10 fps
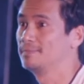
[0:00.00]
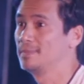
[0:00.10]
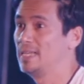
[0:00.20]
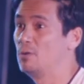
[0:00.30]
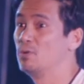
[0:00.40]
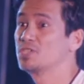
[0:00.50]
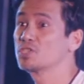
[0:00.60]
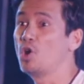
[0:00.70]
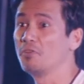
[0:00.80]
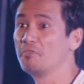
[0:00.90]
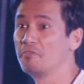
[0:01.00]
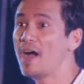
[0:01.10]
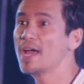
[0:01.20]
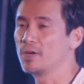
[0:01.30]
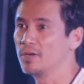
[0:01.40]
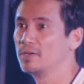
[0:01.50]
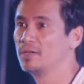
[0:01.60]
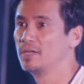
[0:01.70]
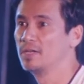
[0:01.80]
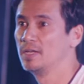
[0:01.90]
it was just on fire.
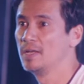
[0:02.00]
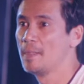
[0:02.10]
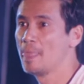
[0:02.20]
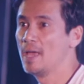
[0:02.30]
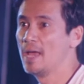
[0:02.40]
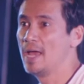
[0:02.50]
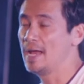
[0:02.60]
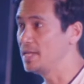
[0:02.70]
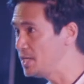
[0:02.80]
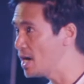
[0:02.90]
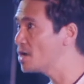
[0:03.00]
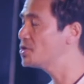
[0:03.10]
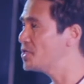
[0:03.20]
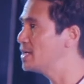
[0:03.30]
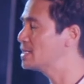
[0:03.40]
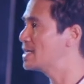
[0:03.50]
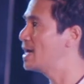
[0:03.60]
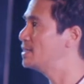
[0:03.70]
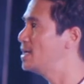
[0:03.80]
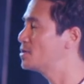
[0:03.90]
And then the other thing
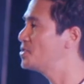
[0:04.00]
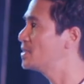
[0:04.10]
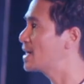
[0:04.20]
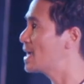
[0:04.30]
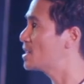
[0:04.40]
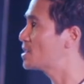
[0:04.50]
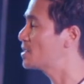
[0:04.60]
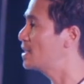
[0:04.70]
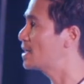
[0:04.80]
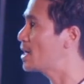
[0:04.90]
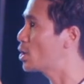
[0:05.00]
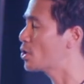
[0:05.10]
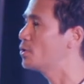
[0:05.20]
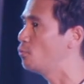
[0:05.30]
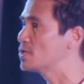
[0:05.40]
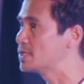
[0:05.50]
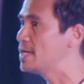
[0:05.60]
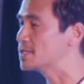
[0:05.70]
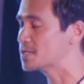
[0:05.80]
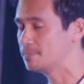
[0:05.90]
that I heard was
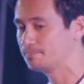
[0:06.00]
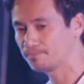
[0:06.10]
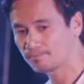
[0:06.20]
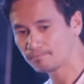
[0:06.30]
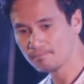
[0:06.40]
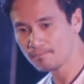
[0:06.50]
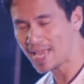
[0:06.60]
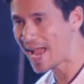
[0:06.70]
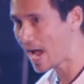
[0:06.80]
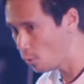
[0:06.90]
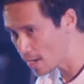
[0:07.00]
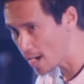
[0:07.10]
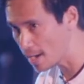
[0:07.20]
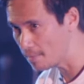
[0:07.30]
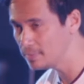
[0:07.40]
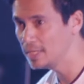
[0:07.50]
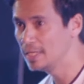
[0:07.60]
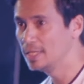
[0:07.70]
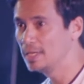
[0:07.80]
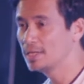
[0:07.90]
this: how come
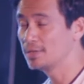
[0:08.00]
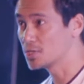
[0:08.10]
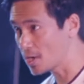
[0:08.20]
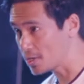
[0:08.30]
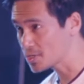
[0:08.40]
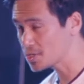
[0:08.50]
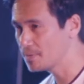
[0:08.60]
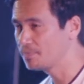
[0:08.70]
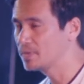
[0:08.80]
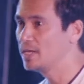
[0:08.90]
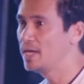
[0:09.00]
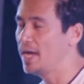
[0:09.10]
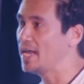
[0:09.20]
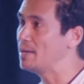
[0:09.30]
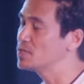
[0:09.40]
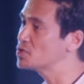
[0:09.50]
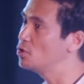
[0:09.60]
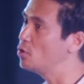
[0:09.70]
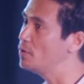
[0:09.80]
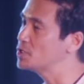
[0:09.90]
the church? And I'm just
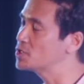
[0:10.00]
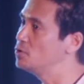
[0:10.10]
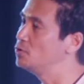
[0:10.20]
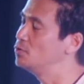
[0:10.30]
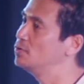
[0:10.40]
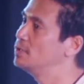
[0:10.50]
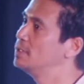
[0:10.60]
going to